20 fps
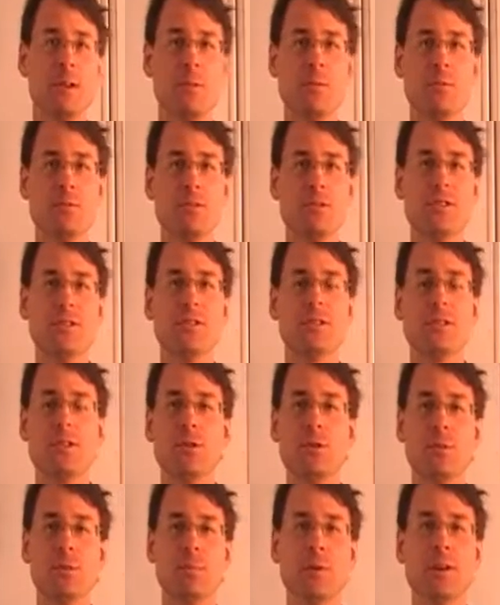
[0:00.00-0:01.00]
of the numbers just a
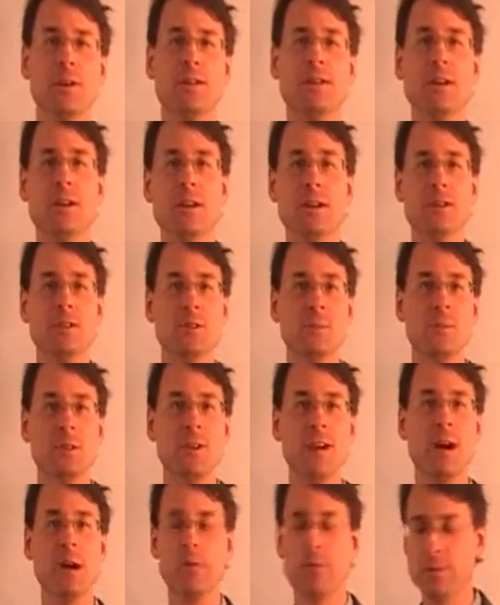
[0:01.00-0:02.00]
little bit, so
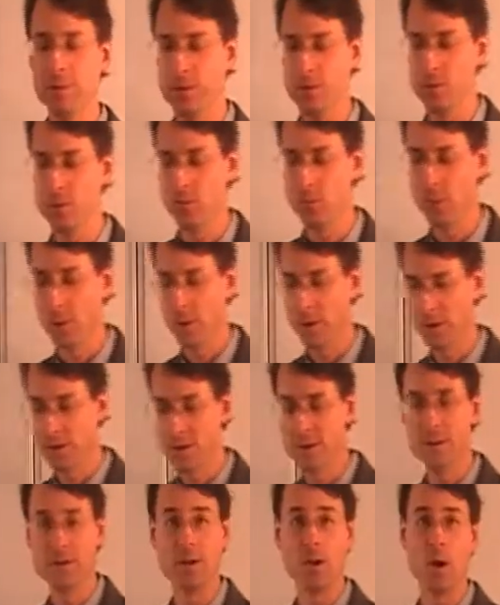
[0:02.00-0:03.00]
be careful as you're
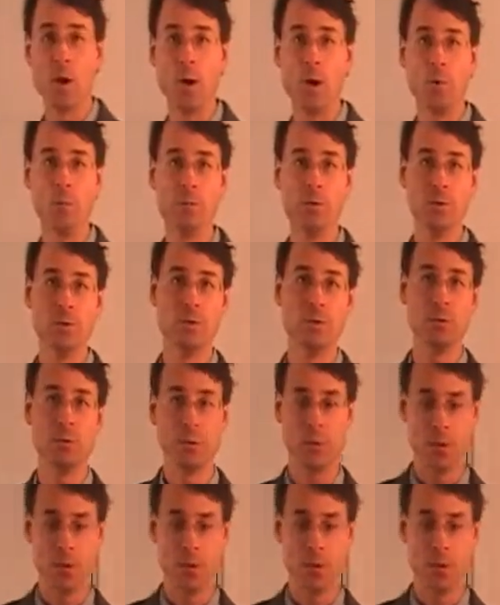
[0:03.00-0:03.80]
working this at home to